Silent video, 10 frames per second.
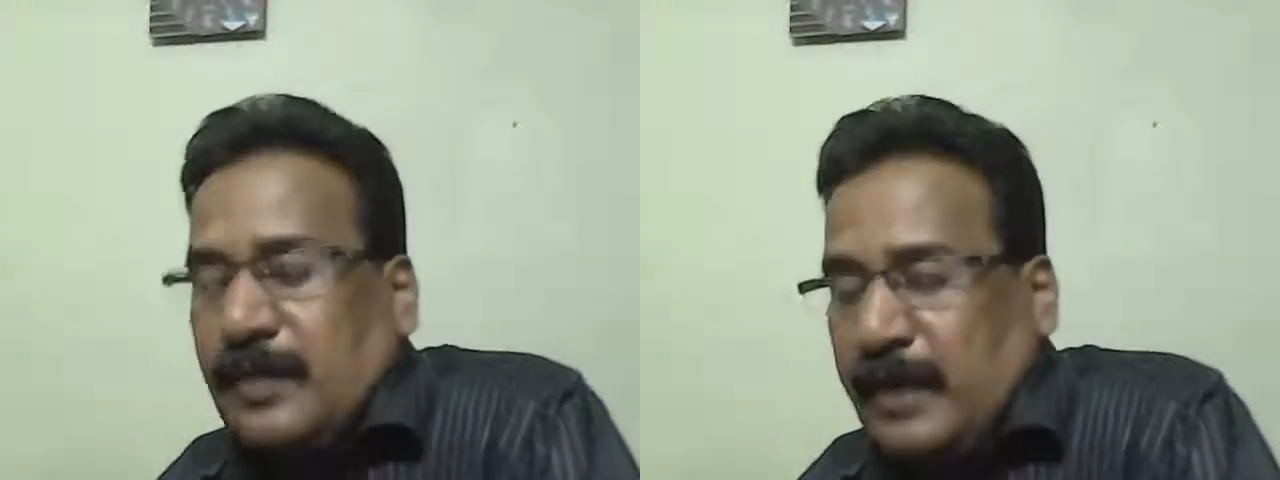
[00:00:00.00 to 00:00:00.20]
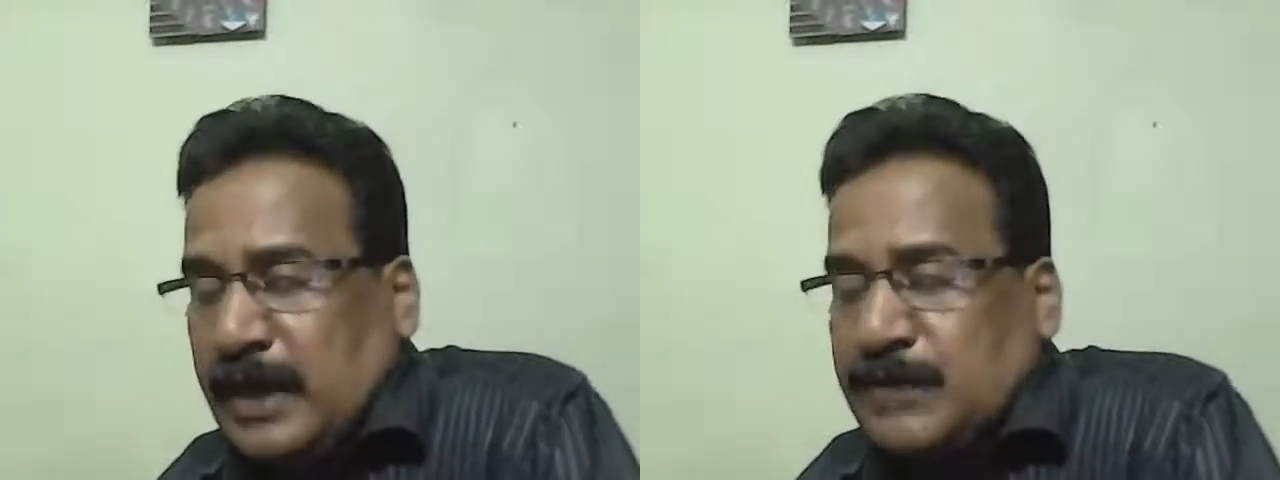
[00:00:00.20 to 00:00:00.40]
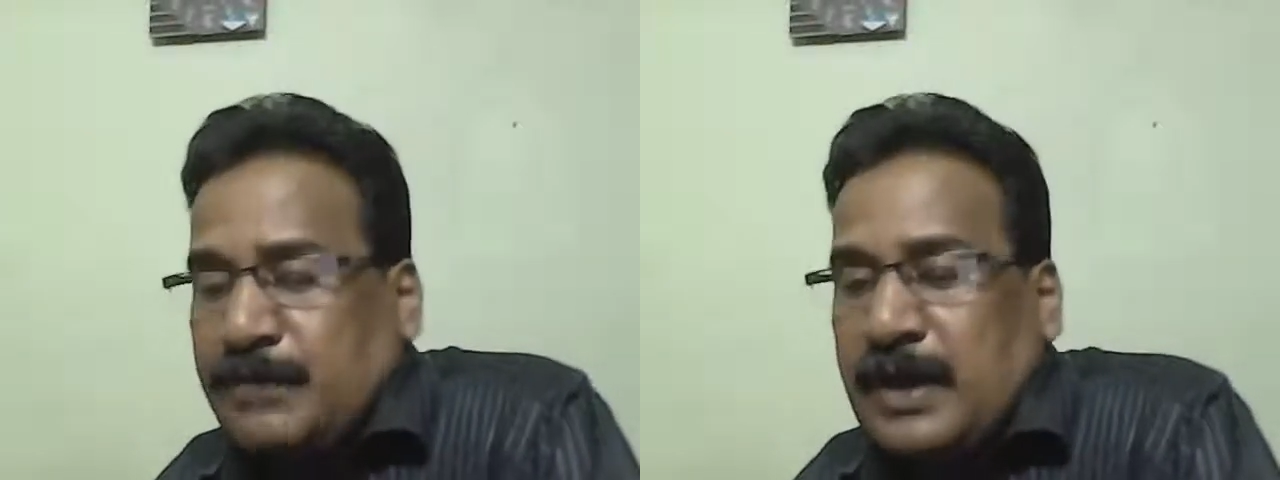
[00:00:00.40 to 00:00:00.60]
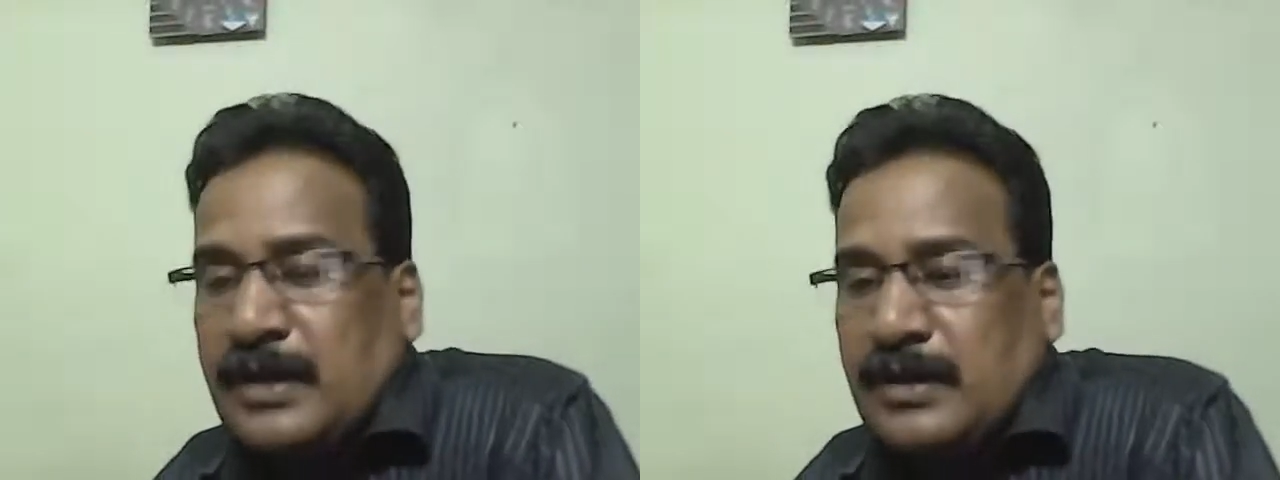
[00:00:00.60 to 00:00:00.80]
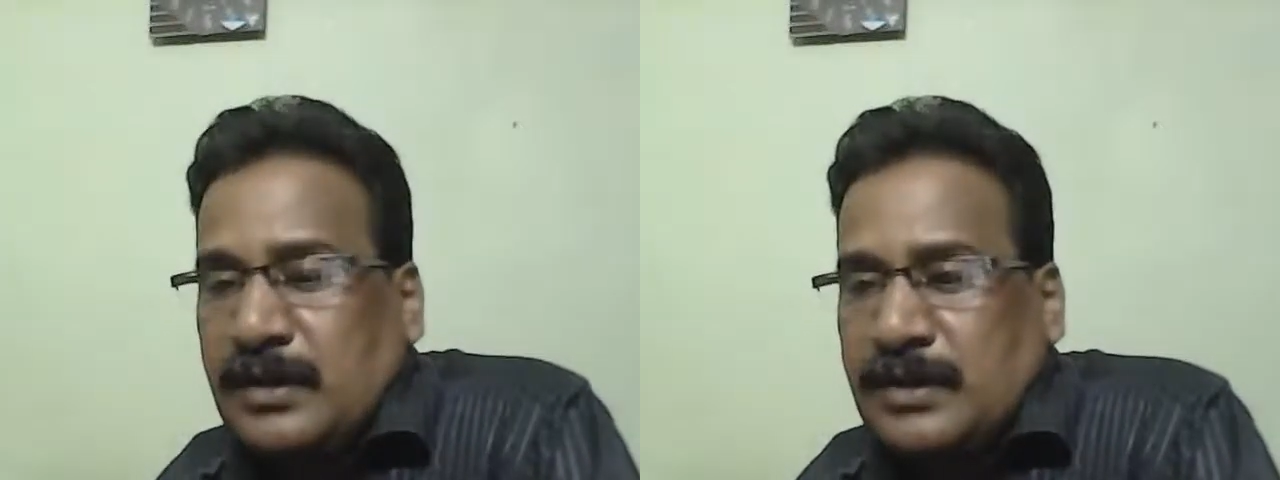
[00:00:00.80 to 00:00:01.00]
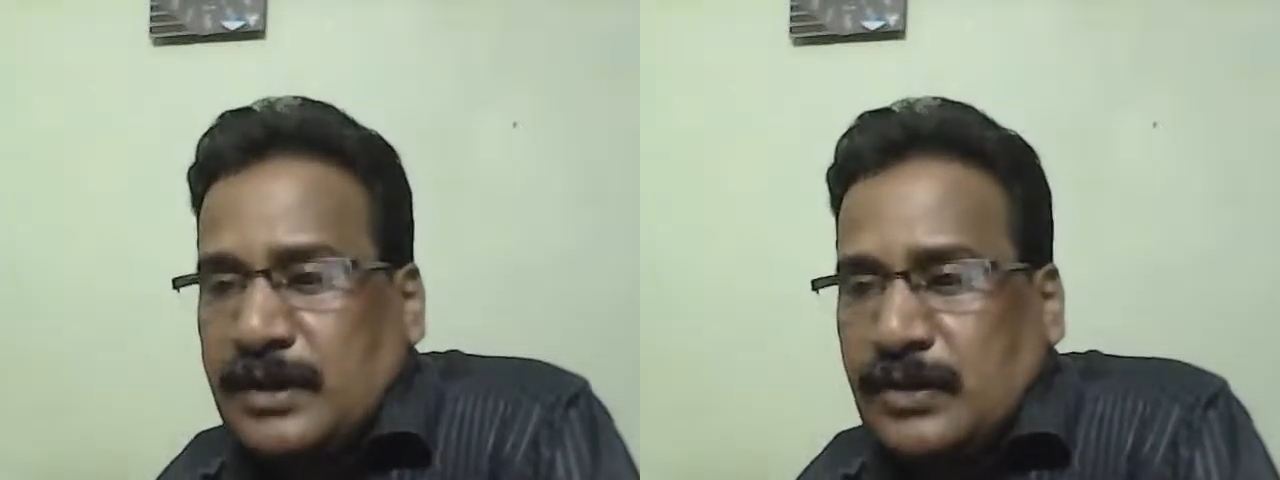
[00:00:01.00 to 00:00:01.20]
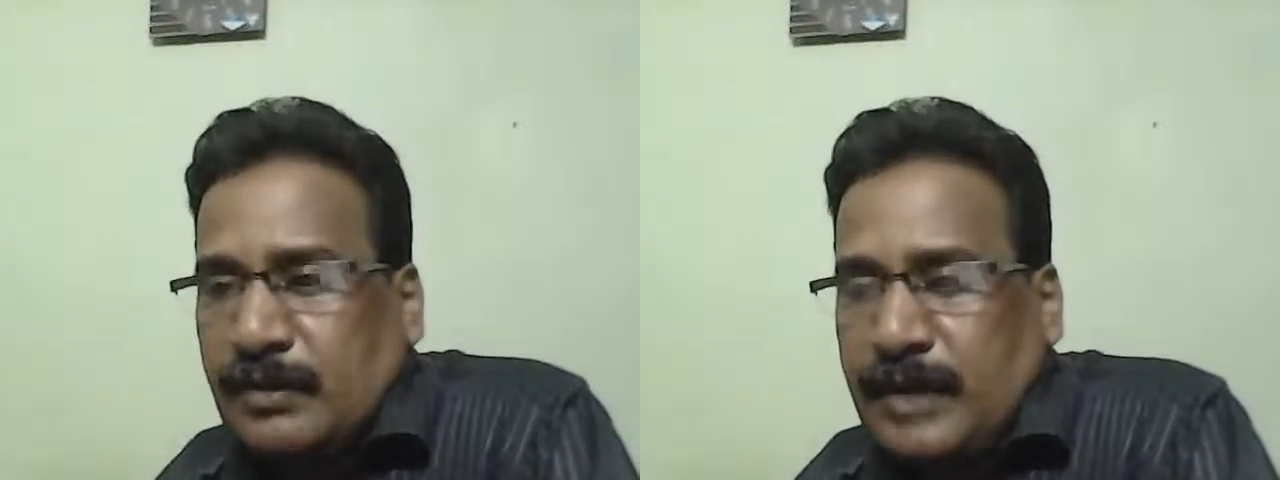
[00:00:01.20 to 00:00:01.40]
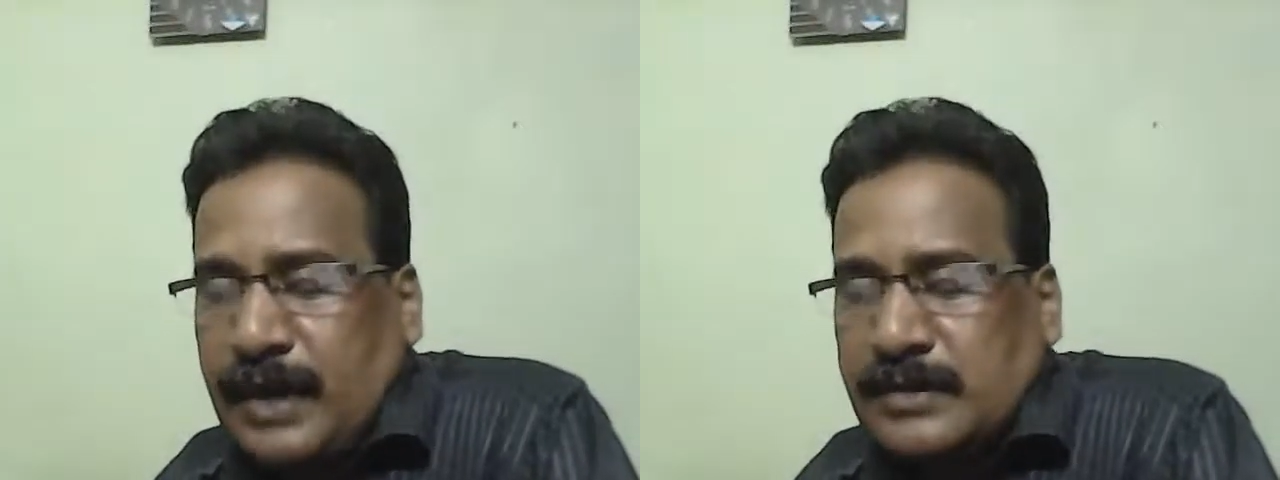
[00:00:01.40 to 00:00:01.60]
Expand the
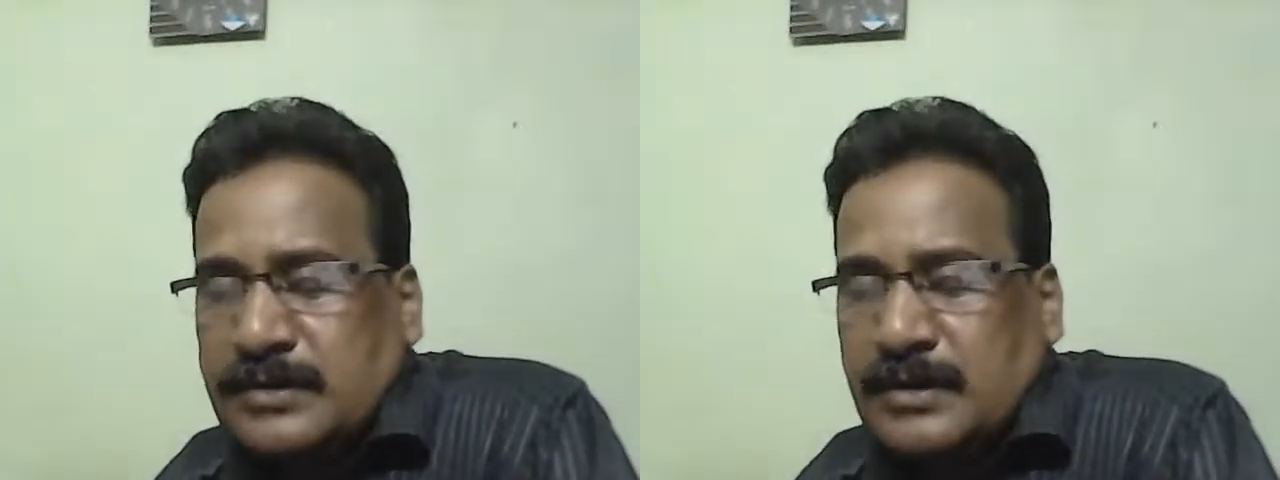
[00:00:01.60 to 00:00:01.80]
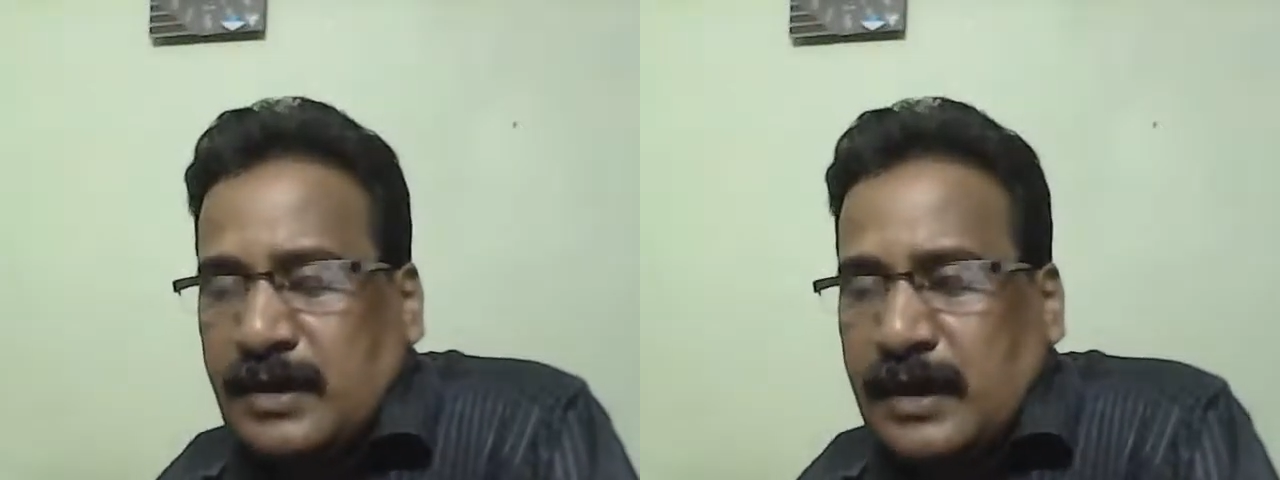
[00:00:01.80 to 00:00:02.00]
determinant